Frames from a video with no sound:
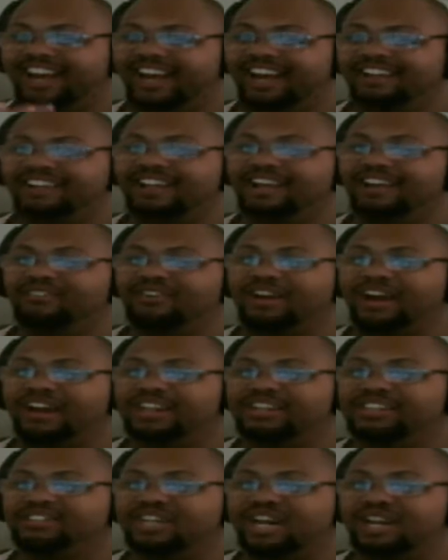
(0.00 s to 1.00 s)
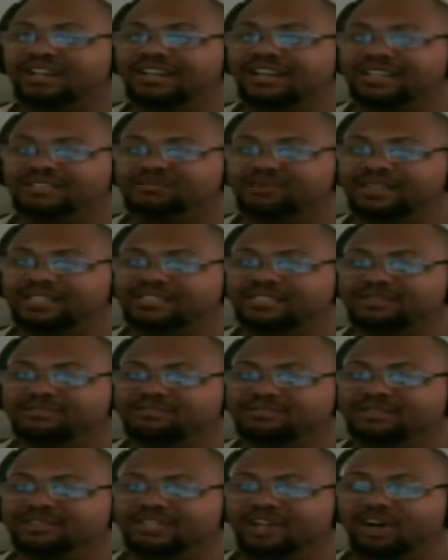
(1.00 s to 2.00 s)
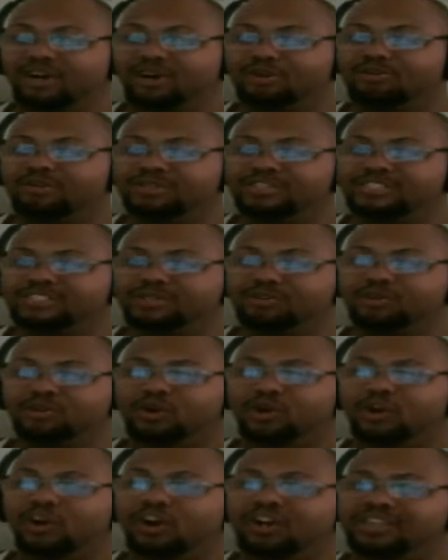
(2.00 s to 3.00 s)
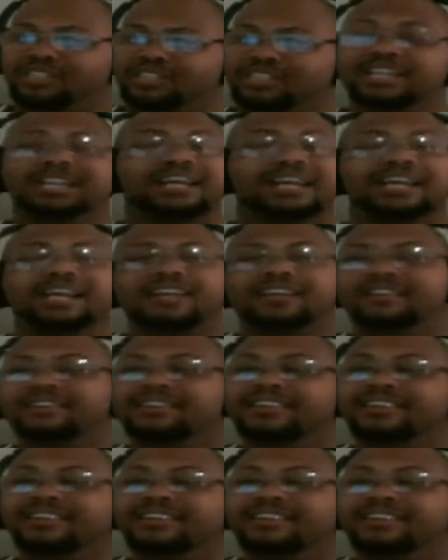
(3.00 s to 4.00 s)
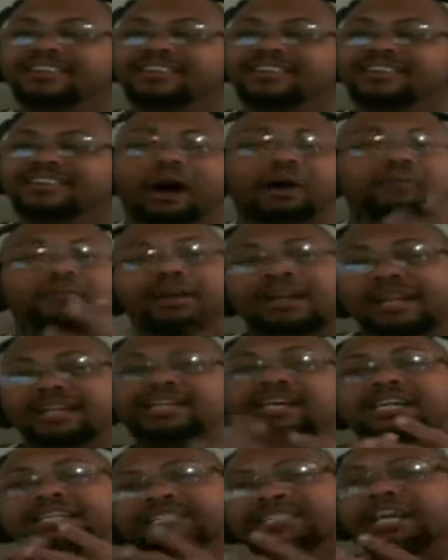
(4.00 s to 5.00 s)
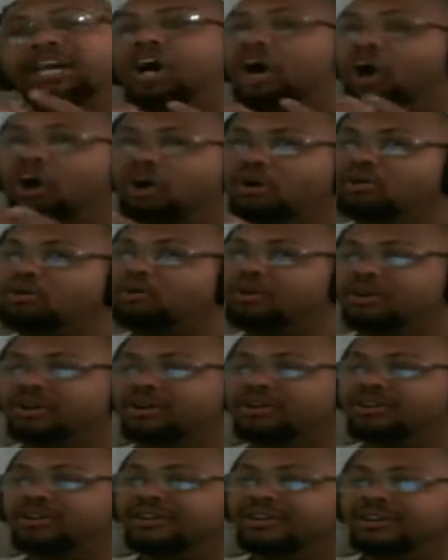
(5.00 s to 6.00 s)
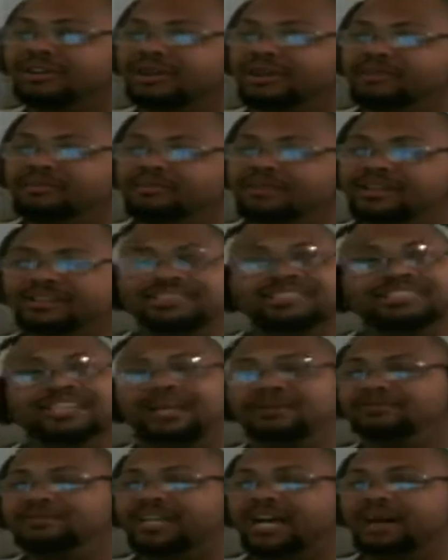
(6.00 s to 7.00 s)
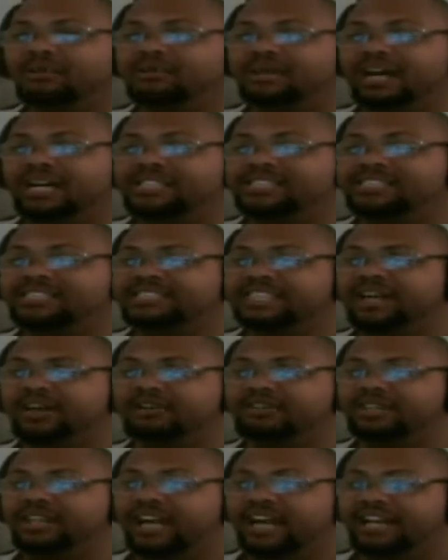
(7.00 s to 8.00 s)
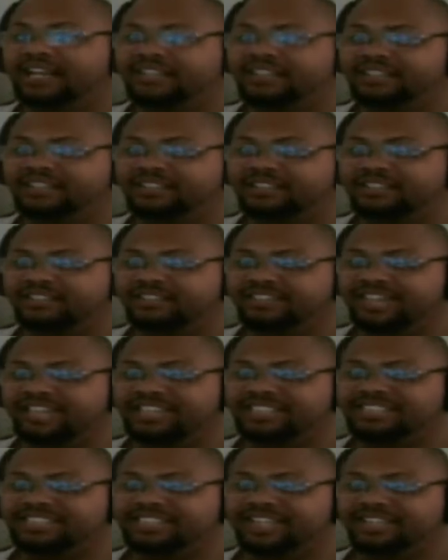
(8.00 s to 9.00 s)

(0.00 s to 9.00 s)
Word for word: I love how he tried not to make it seem as awkward as it was. It, I don't think it does get awkward. But at the same time, you gotta sell the idea. You gotta